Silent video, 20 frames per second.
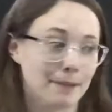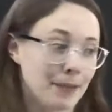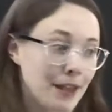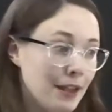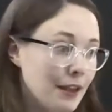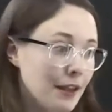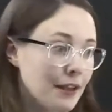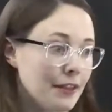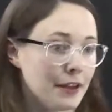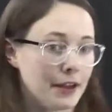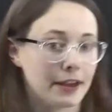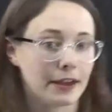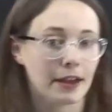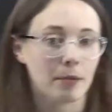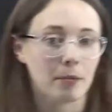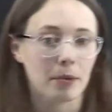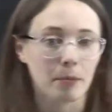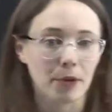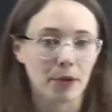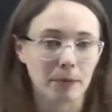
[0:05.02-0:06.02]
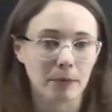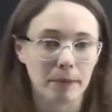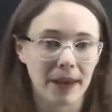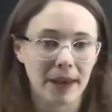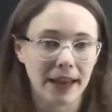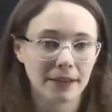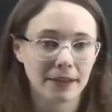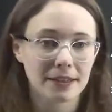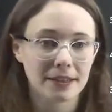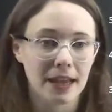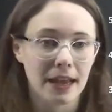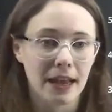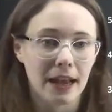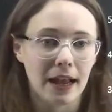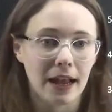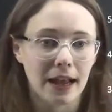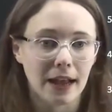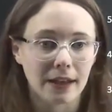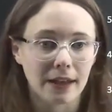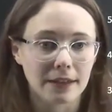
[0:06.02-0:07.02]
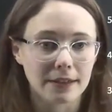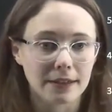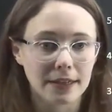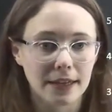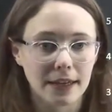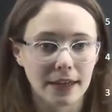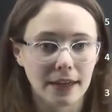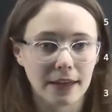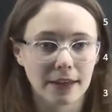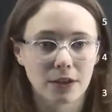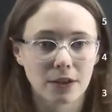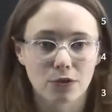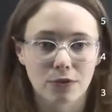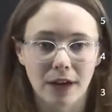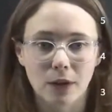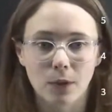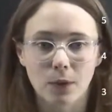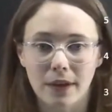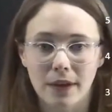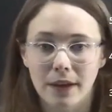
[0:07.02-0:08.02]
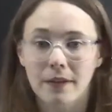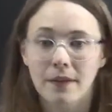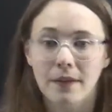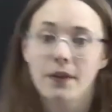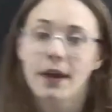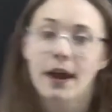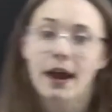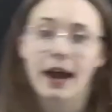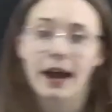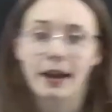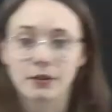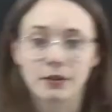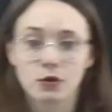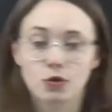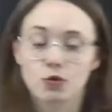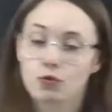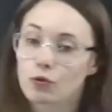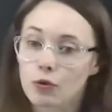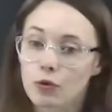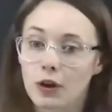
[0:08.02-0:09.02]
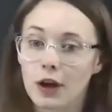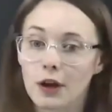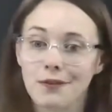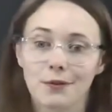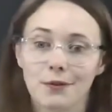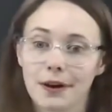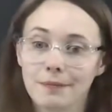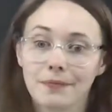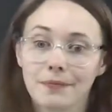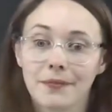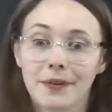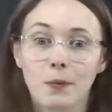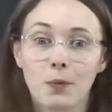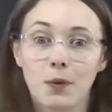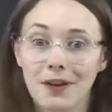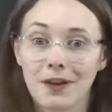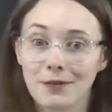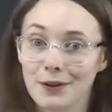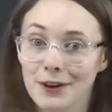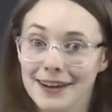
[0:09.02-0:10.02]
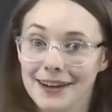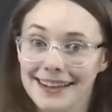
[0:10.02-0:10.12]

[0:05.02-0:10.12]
room is designed for capturing visual content, such as handwriting, as well as graphics and images.